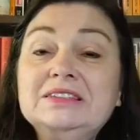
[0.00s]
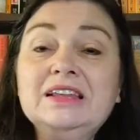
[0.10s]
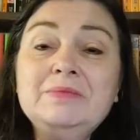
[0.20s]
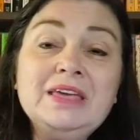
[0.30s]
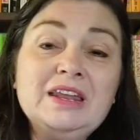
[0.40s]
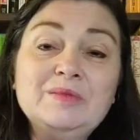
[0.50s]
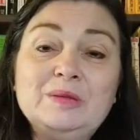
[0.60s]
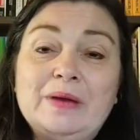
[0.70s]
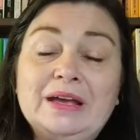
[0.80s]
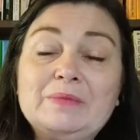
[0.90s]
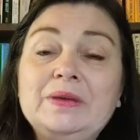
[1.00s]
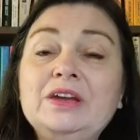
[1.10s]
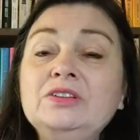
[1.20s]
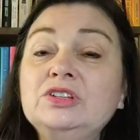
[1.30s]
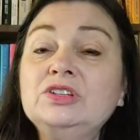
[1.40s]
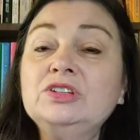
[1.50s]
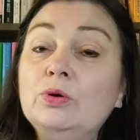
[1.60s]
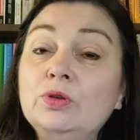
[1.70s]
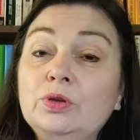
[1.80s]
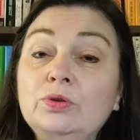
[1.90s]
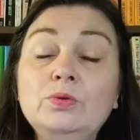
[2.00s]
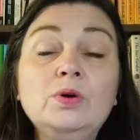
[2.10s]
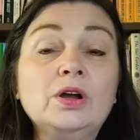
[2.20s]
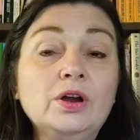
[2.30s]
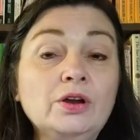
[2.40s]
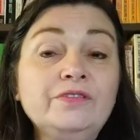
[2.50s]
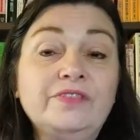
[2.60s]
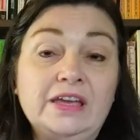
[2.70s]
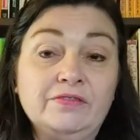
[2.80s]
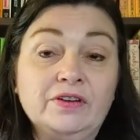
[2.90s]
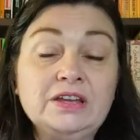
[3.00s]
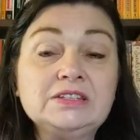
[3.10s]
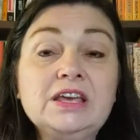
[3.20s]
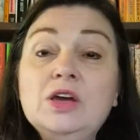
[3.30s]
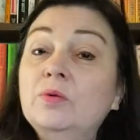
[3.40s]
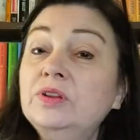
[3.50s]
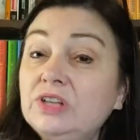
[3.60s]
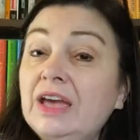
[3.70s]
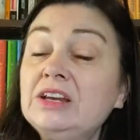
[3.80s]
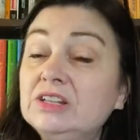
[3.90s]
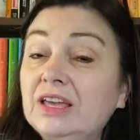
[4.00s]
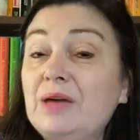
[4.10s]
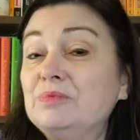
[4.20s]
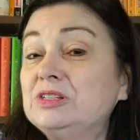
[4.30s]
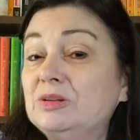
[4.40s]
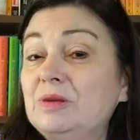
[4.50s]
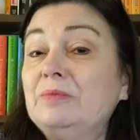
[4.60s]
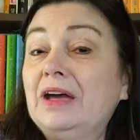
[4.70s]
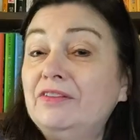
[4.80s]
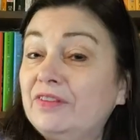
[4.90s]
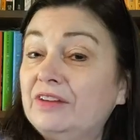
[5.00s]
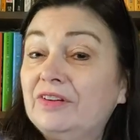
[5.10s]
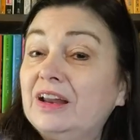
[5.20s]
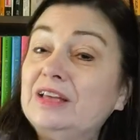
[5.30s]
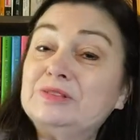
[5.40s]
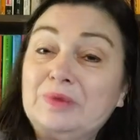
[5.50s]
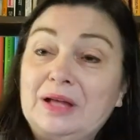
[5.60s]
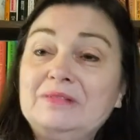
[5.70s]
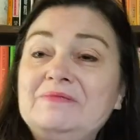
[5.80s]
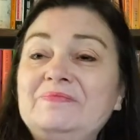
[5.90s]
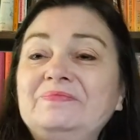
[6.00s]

So let me get Emelie back up here to show you her favorite, which actually happens to be my favorite as well.